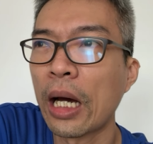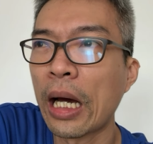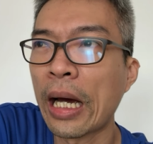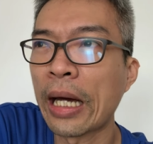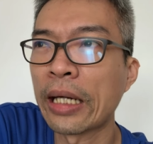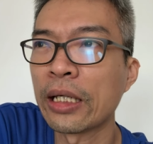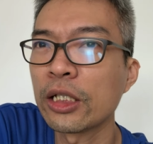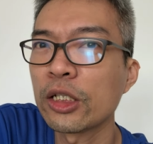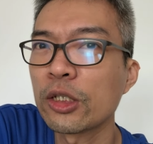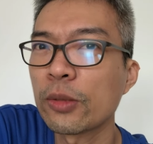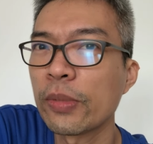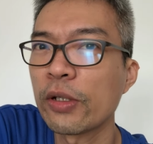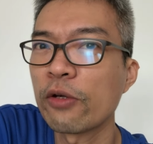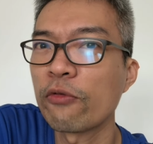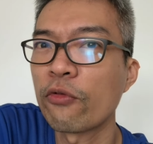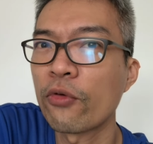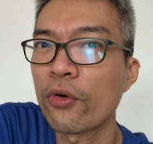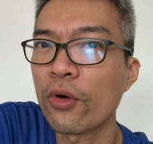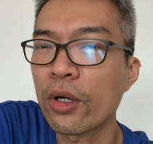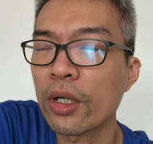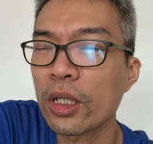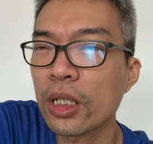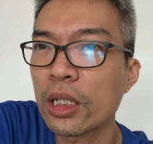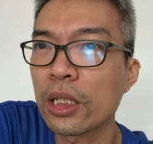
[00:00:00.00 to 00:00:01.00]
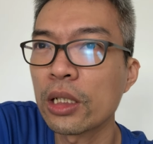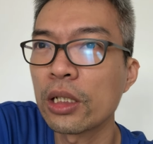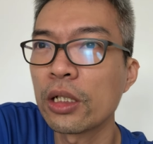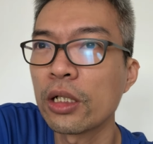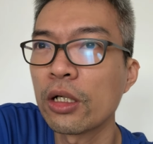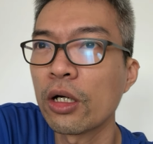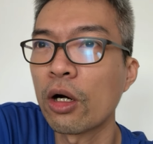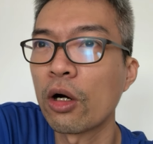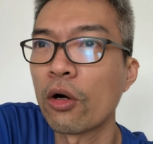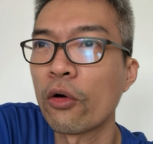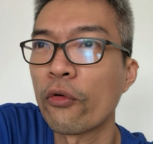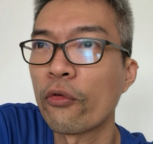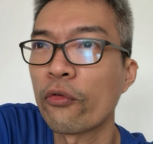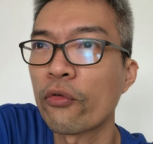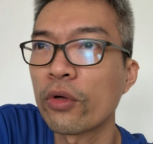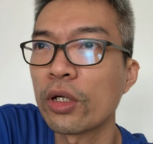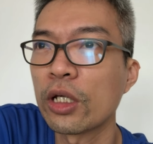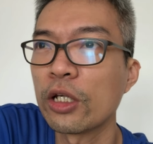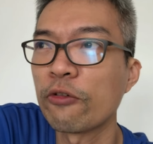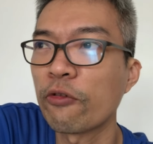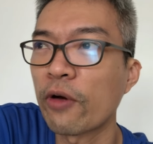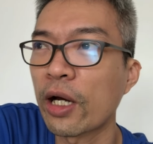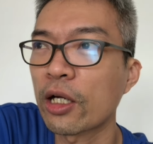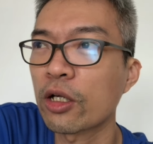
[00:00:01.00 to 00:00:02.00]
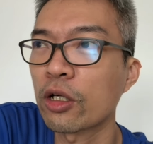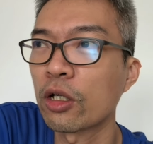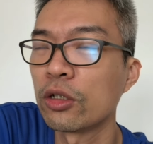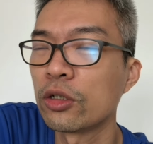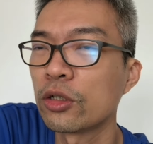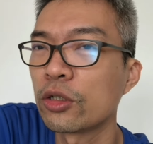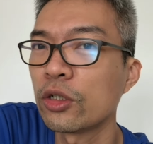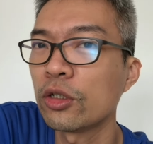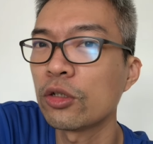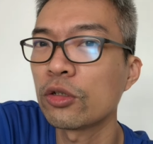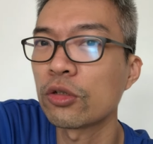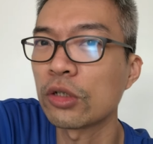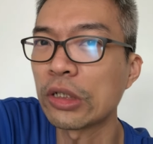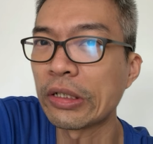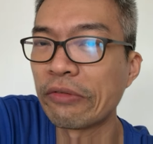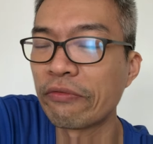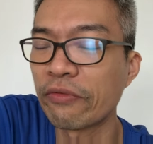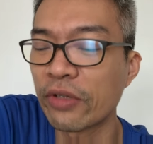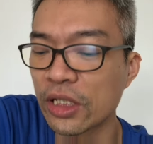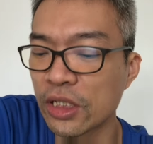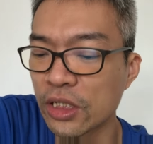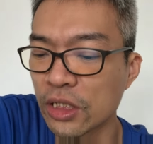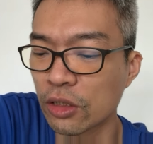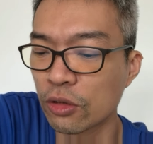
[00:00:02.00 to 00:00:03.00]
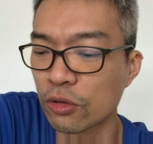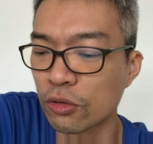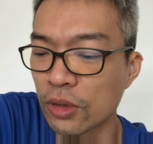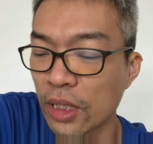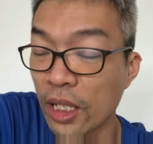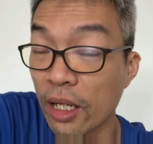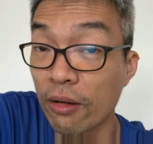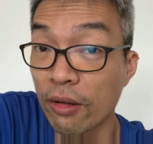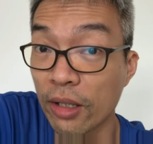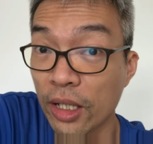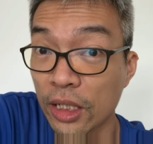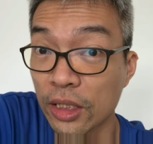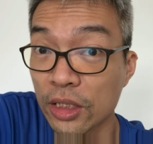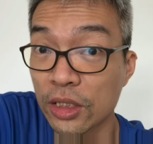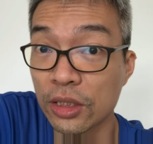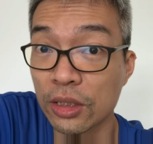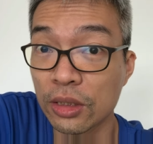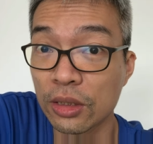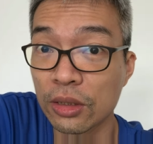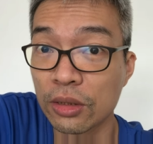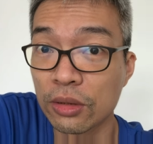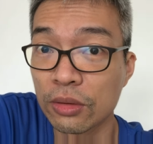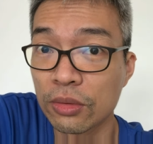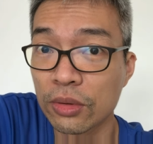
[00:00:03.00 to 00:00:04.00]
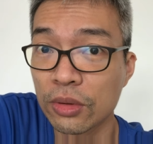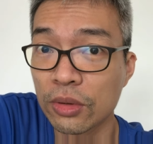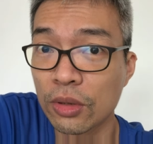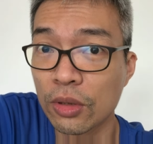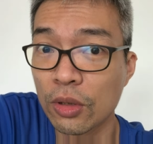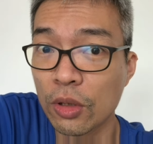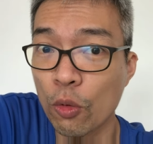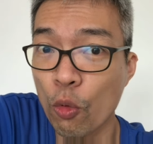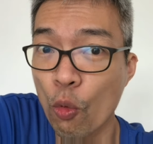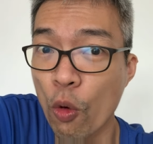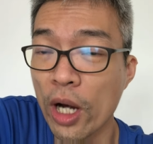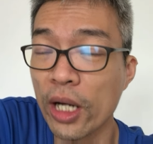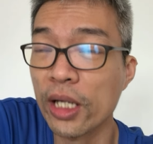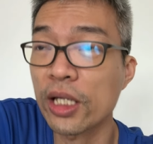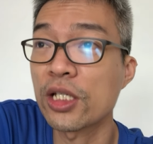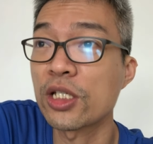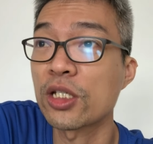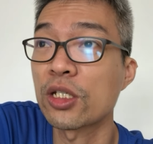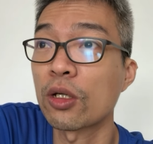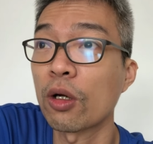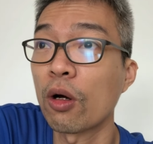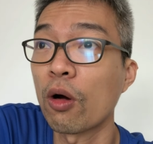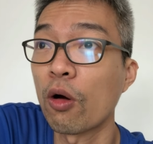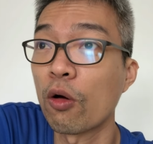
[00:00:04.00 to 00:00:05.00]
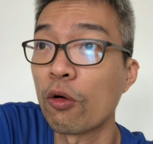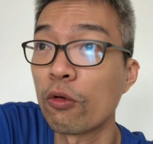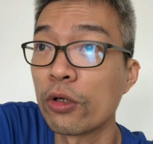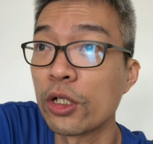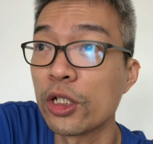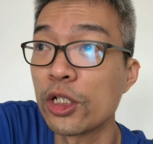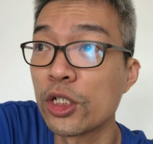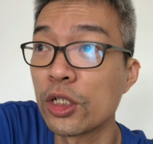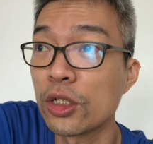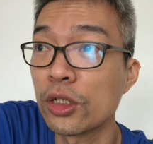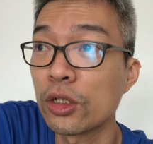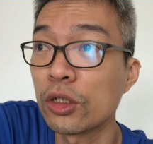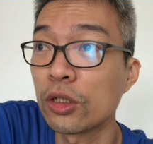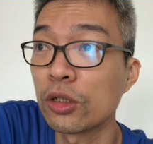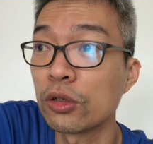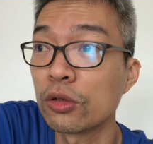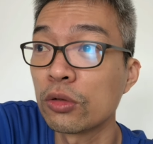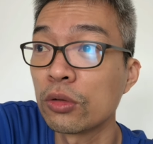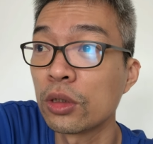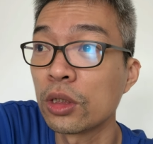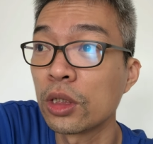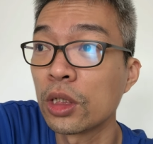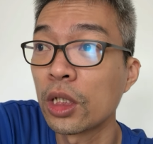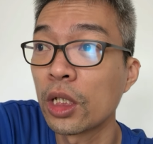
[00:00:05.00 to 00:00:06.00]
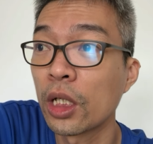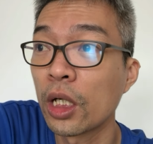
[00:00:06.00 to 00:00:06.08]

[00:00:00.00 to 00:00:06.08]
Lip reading: I need to be very clear of, if I continue to invest in GoodRX, what is the original